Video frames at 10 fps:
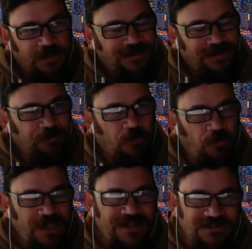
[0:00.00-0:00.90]
that
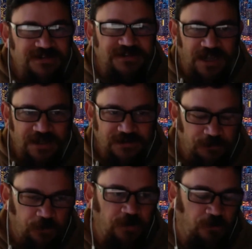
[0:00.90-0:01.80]
we in science,
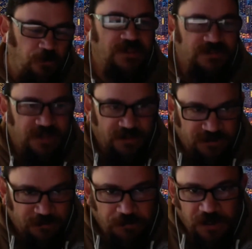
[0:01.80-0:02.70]
we the
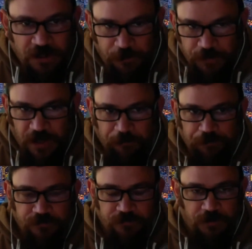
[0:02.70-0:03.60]
scientists believe that
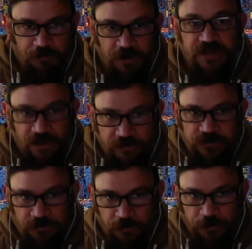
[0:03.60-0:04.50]

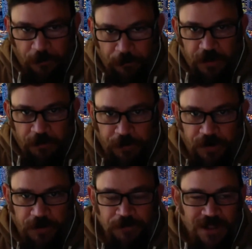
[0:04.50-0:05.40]
rejection of the
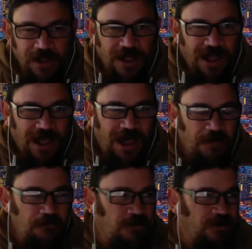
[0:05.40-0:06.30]
paper are
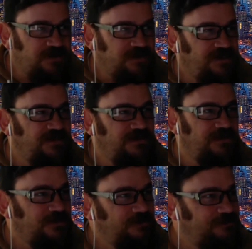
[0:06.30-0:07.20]
most due
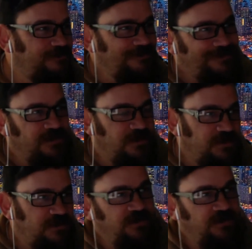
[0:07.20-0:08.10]
to,
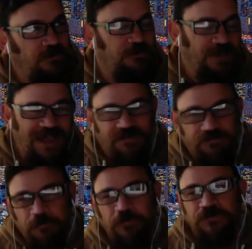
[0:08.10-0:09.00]
we can't
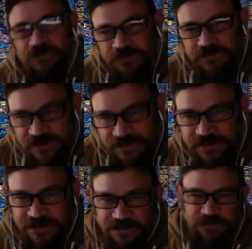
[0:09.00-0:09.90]
reproduce
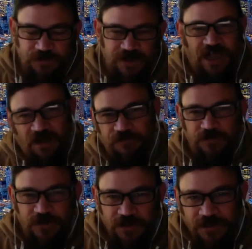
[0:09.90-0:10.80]
this, we have
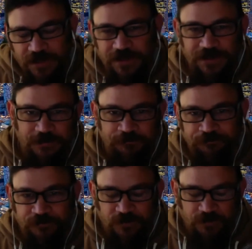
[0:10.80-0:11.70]

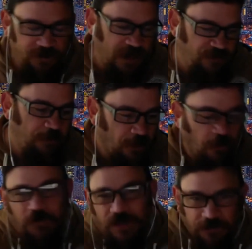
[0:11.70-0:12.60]
a
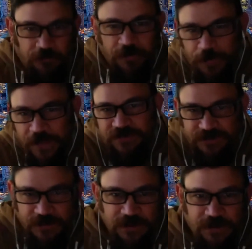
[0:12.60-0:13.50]
problem with
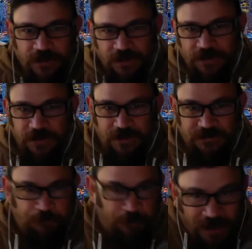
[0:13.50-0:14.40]
this
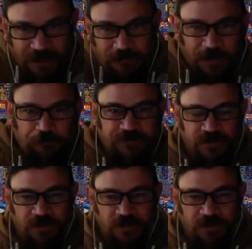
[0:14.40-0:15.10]
experiment,